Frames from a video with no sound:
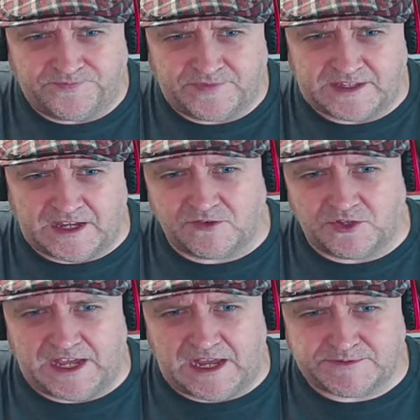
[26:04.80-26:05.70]
Now I've
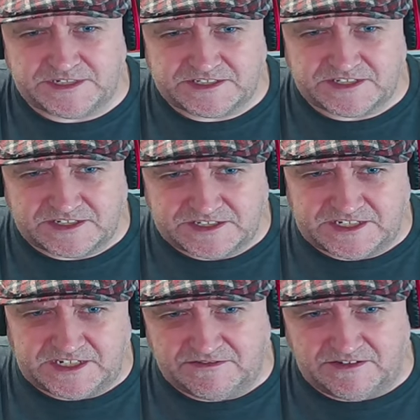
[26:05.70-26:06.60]
got the haptics. I can
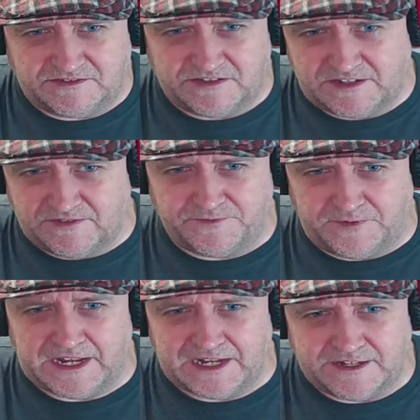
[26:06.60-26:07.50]
see, I, I can
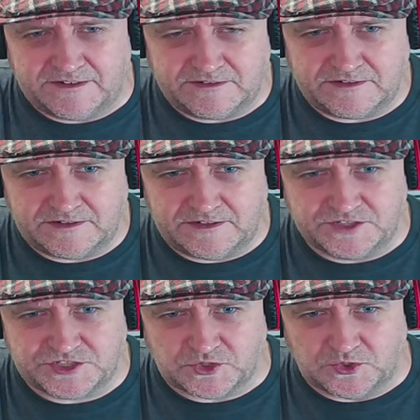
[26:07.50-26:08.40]
feel it in
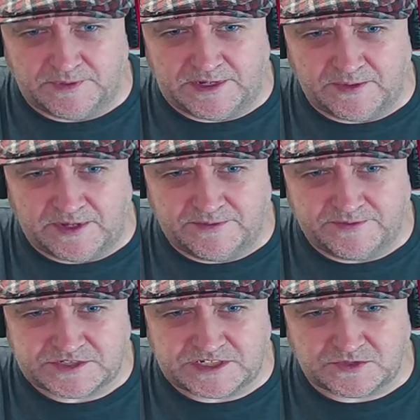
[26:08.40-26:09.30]
the storm anyway,
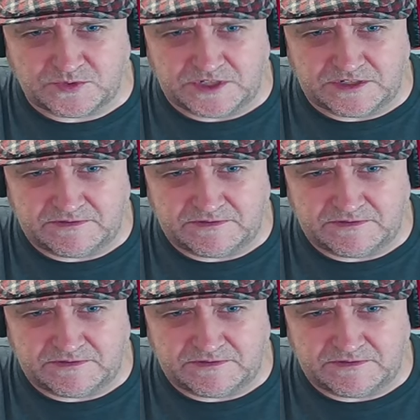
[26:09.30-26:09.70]
so that's all good.